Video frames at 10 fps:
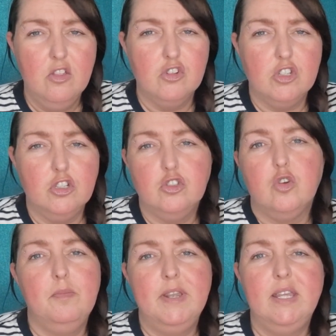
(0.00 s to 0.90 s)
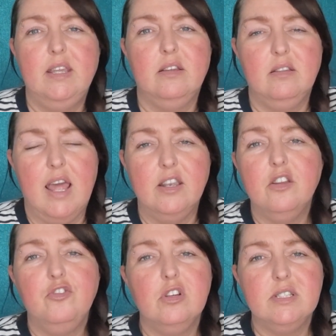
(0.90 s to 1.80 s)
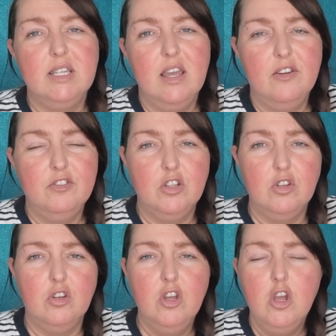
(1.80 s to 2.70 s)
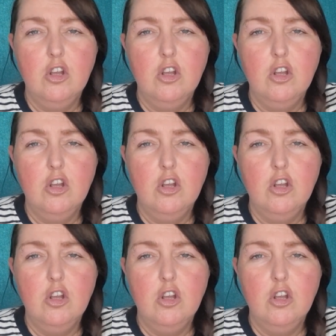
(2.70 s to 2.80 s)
There's, like, so many interviews that you have to do.